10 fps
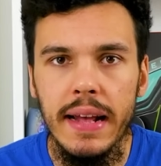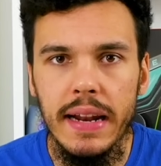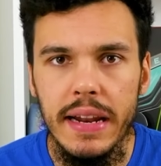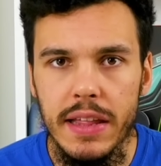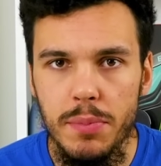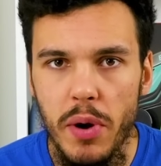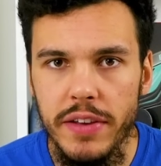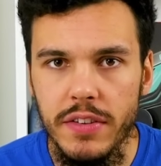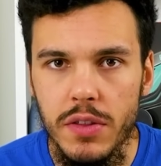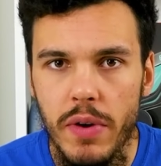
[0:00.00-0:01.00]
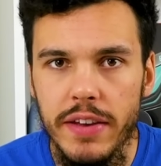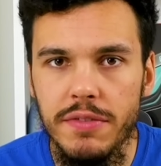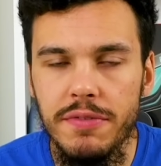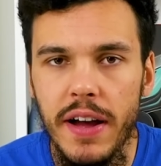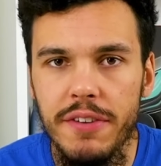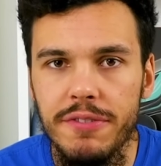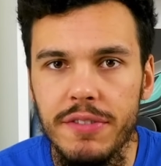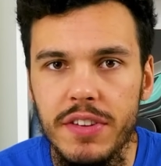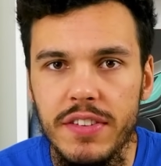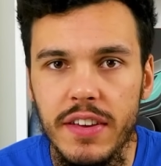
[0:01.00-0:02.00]
Clearly, the pricing of the Ryzen 5
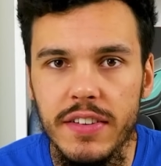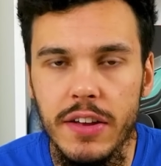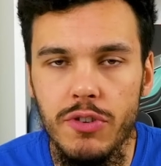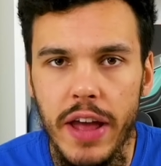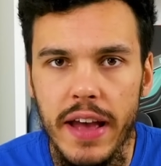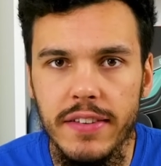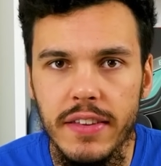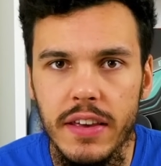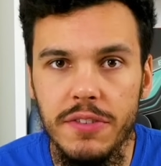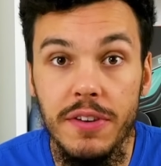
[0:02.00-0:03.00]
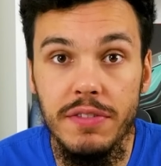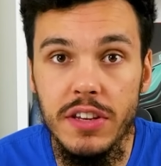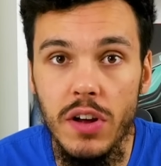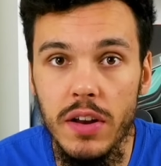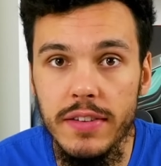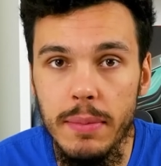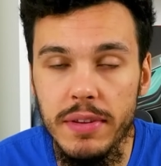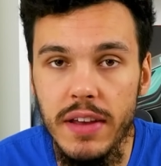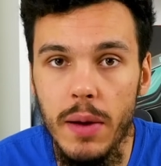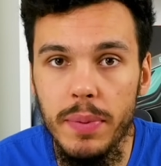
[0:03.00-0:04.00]
5600X is $50
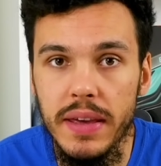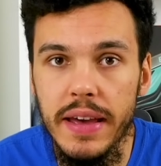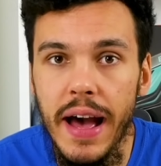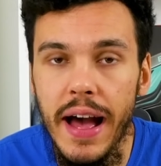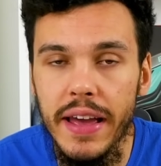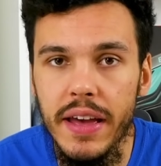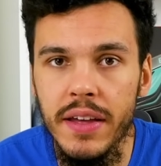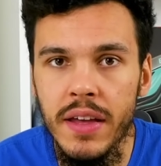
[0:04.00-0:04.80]
MSRP higher